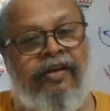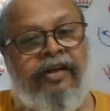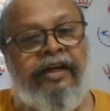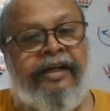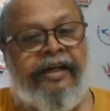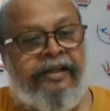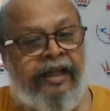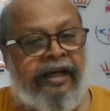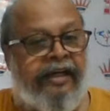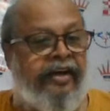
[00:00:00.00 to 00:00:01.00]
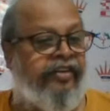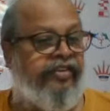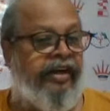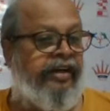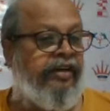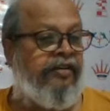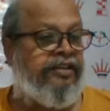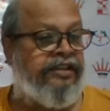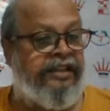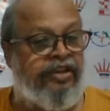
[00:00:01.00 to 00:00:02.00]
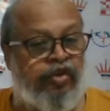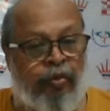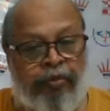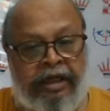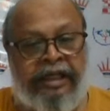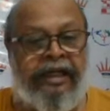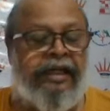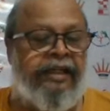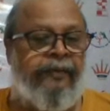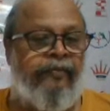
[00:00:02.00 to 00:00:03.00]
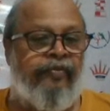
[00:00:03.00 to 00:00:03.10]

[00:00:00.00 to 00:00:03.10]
Creating targets and seeing so brilliantly.